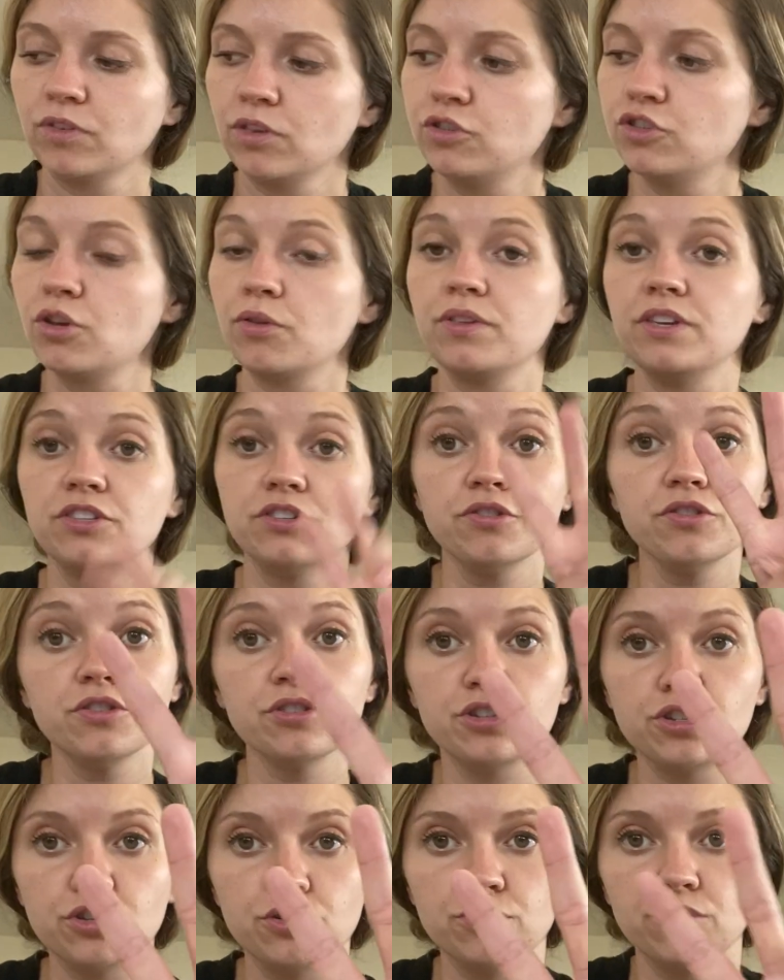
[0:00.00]
So these are
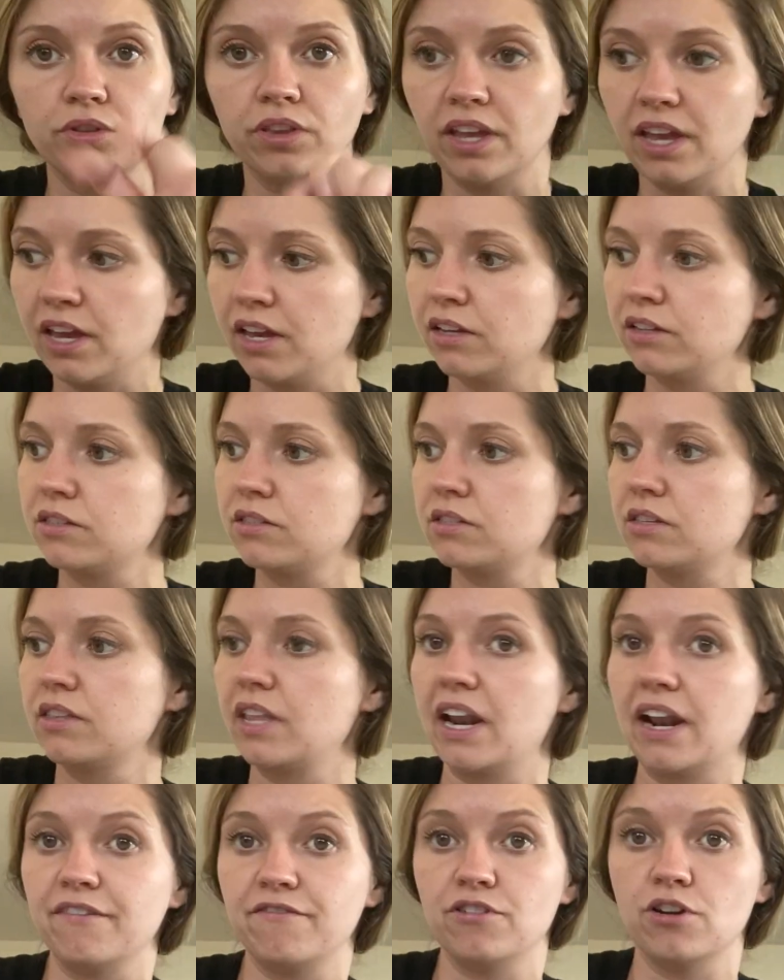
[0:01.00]
the two things that I've